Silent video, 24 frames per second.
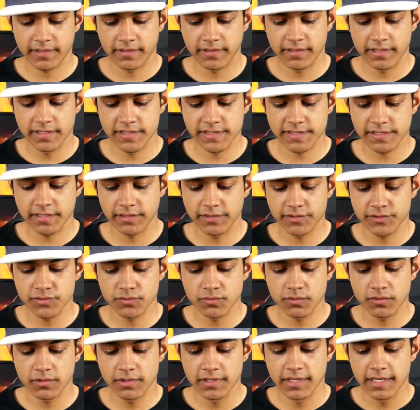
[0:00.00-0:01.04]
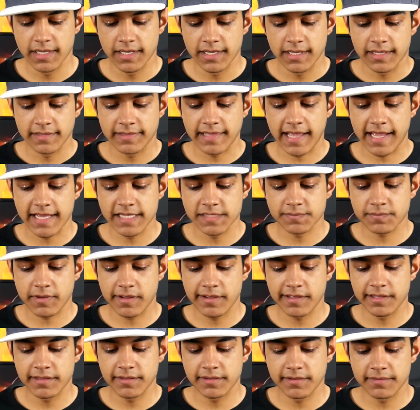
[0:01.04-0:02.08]
Skeletal. That is
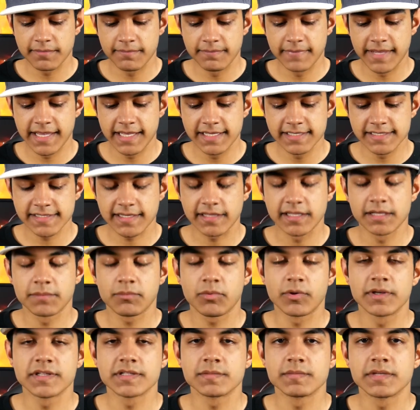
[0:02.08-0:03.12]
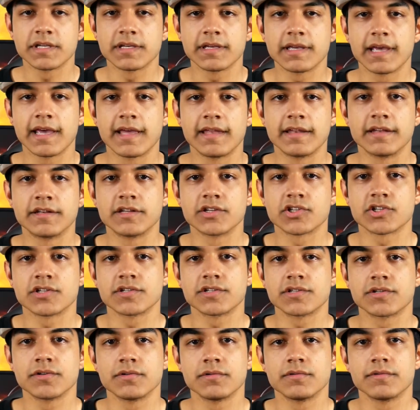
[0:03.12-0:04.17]
probably the main selling point to me, in addition
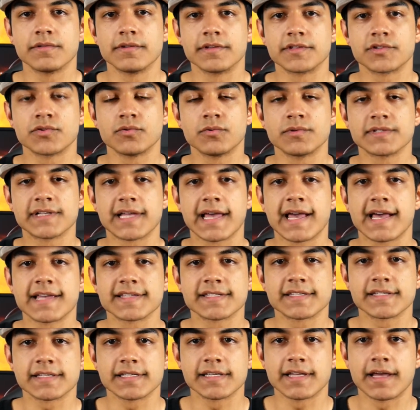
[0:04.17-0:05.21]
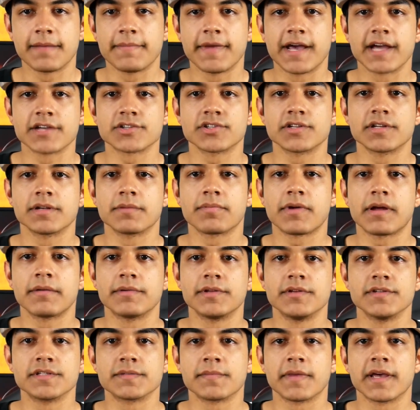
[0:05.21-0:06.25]
to the tools it has. I'm actually going to
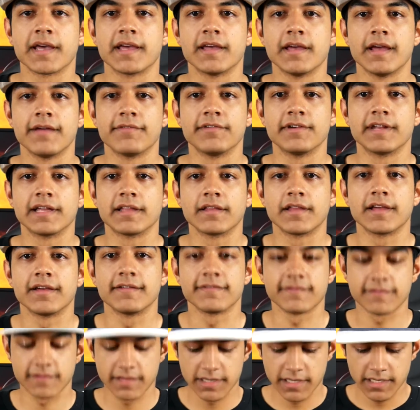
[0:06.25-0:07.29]
probably use in my everyday life.